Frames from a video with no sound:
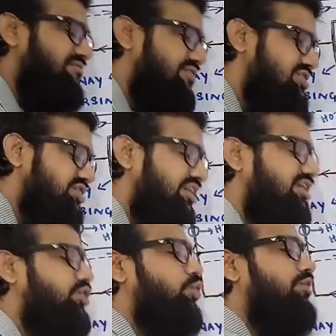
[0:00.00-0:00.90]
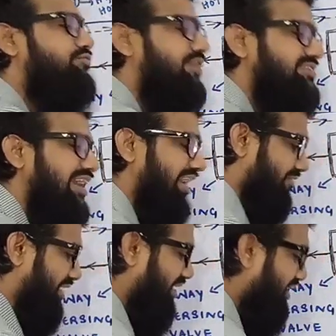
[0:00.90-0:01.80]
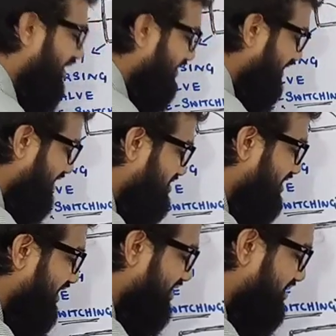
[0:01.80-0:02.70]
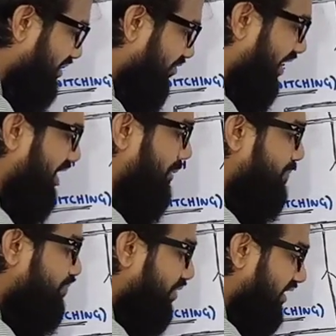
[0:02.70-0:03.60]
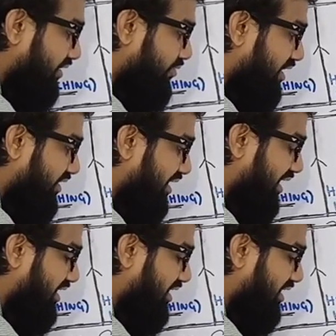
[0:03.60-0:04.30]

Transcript: refrigerant to a further level, that's the reason why they